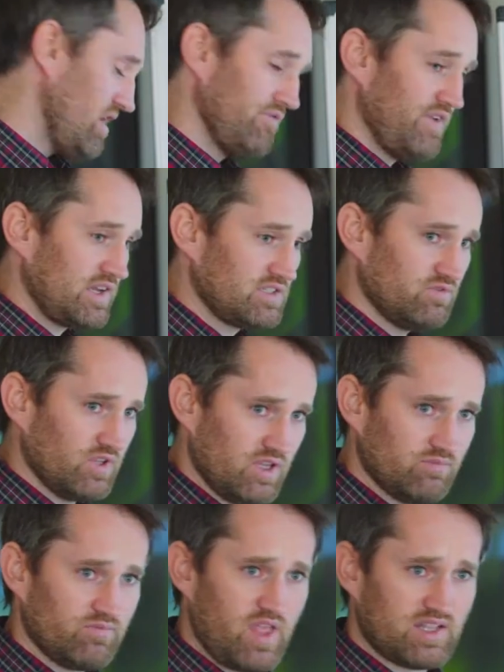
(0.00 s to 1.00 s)

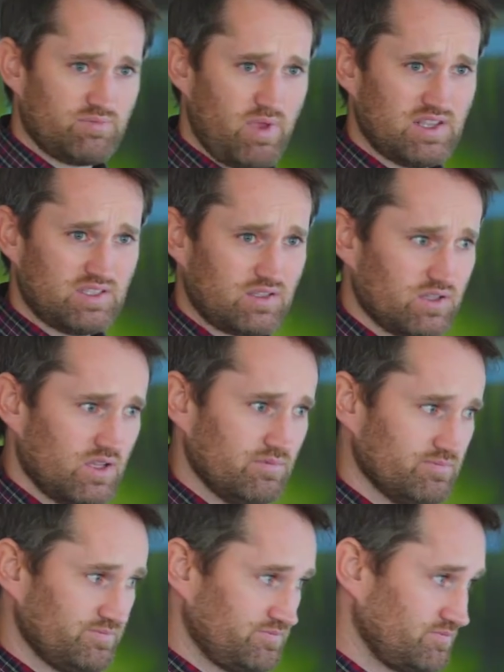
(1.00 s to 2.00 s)
effectively. That's
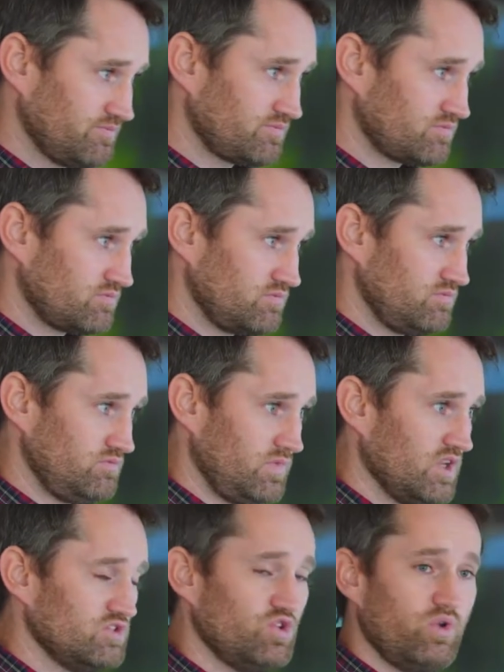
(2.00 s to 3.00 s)
basically
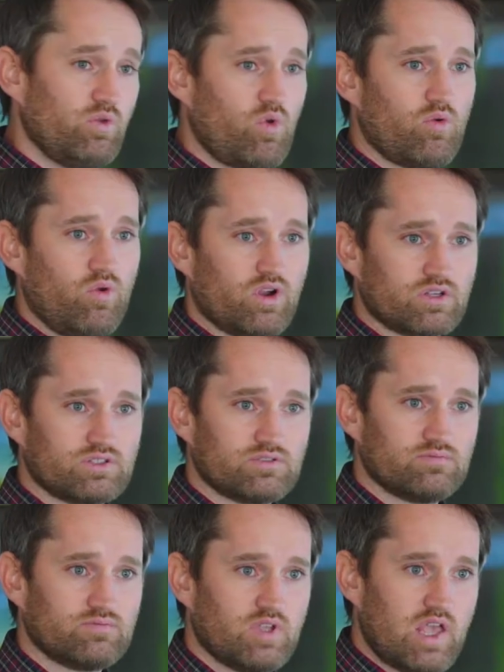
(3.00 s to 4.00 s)
doing what works.